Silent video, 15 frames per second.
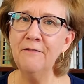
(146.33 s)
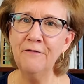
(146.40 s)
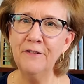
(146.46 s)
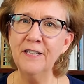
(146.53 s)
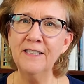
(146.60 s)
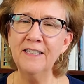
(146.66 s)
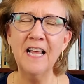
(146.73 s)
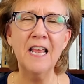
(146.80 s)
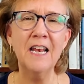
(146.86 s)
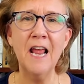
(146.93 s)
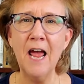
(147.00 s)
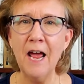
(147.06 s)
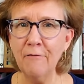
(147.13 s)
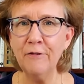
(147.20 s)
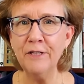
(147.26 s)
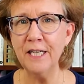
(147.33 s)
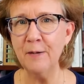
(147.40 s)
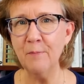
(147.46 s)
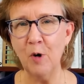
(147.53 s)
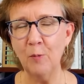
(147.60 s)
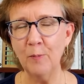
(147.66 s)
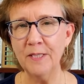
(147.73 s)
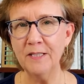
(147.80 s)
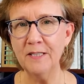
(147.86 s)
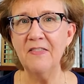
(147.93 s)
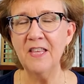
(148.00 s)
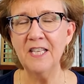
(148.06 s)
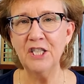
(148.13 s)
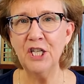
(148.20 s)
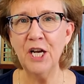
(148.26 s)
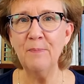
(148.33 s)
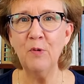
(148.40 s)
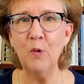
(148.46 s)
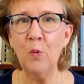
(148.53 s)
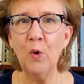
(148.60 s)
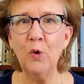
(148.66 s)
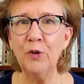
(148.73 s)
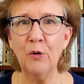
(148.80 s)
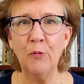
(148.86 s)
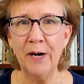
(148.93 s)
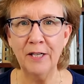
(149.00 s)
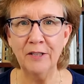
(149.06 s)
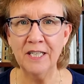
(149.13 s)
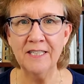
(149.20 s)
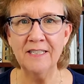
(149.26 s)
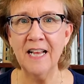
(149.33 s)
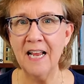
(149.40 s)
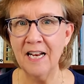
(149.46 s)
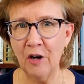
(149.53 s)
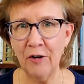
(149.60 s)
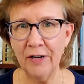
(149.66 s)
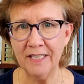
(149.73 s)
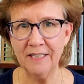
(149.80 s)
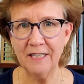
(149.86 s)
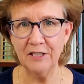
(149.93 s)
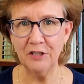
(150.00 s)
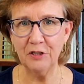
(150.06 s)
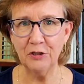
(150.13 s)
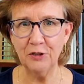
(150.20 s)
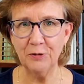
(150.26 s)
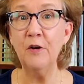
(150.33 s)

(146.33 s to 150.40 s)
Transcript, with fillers: events, and everyday moments that shape the world around us and our ancestors.